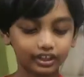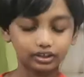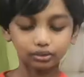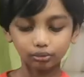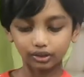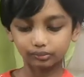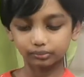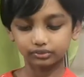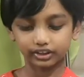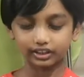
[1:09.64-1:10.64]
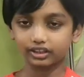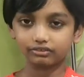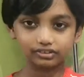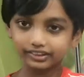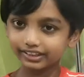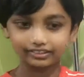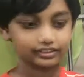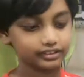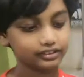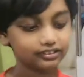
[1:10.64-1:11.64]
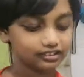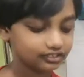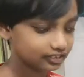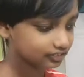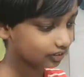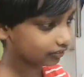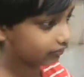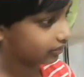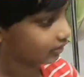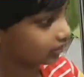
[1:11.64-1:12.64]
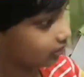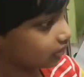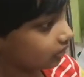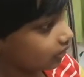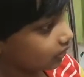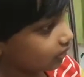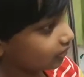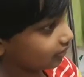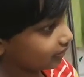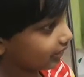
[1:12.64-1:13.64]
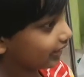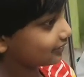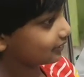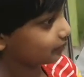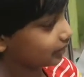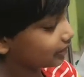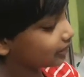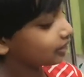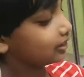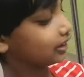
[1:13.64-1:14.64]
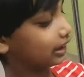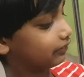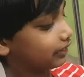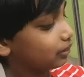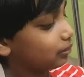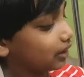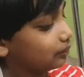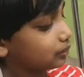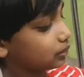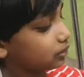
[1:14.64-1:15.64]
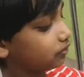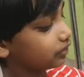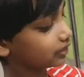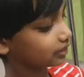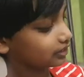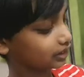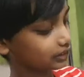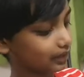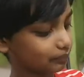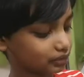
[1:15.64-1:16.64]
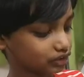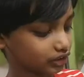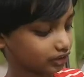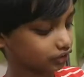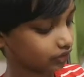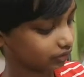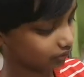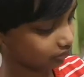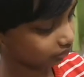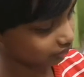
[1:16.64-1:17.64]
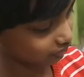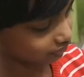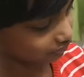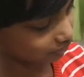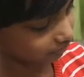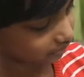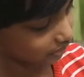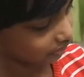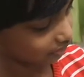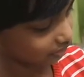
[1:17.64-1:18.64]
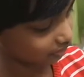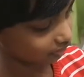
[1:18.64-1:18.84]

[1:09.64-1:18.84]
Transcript: I do one like it was like this. This is a solve done. Oh, light's coming. If I do one move, the shape is changing. You can see over here.